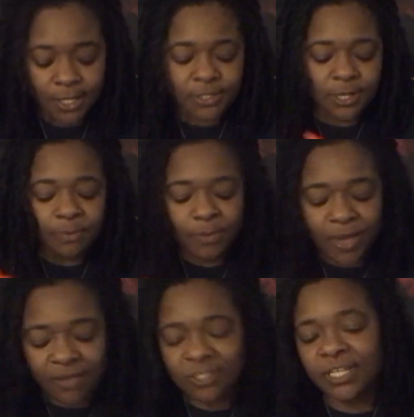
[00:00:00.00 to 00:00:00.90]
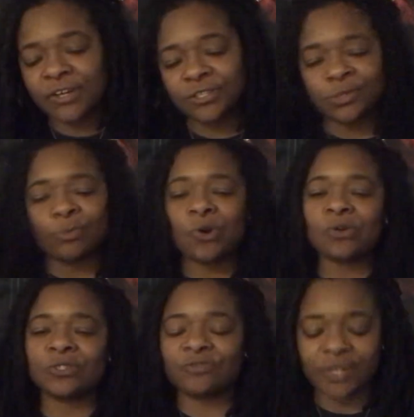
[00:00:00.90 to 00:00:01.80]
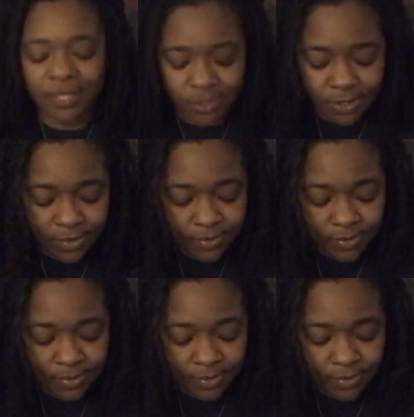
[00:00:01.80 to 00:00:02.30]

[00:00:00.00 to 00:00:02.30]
Some people have standards and morals, Finesse.